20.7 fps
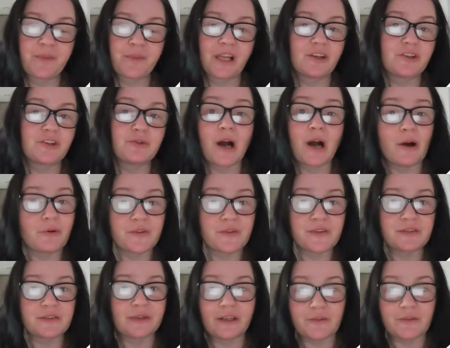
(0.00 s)
2
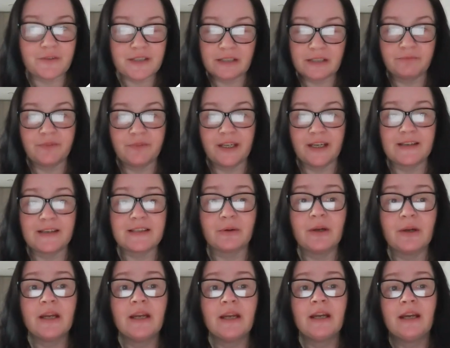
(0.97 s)
hours away or something.
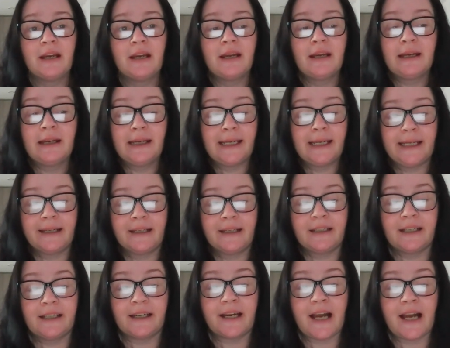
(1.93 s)
So
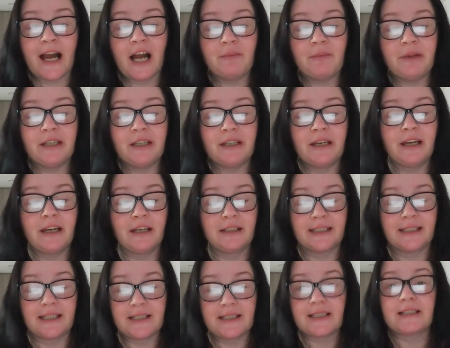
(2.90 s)
yeah, I mean,
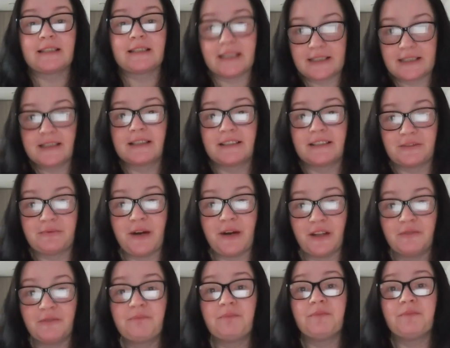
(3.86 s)
this is the
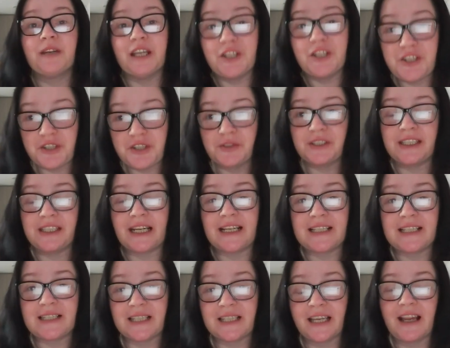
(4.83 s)
one issue that I
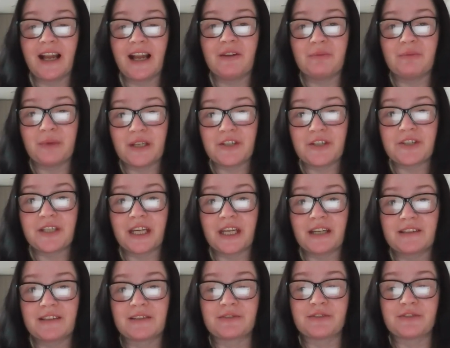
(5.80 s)
see. I wish
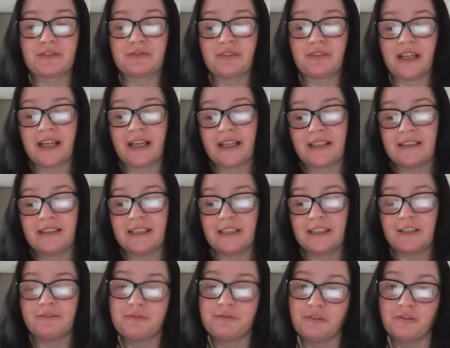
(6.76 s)
they sort of like
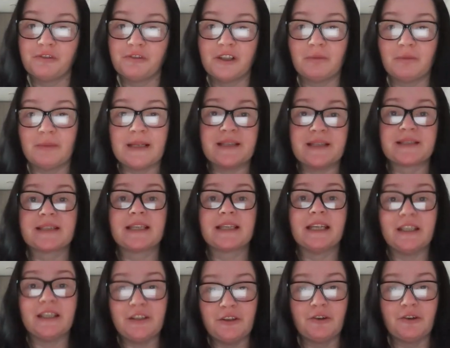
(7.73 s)
did the fulfillments
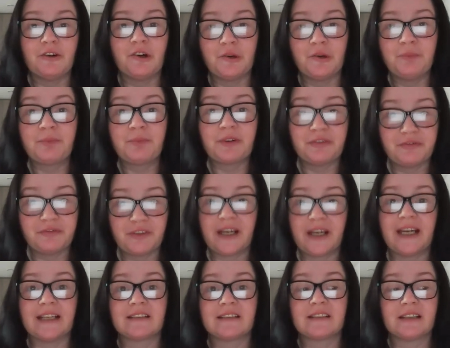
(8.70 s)
in your
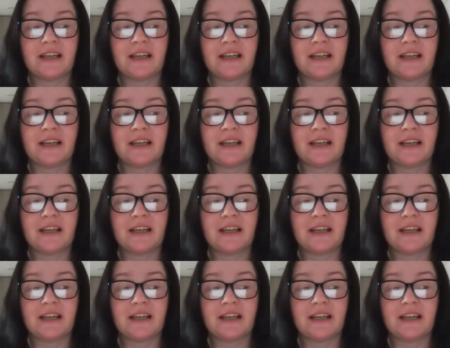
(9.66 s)
preferred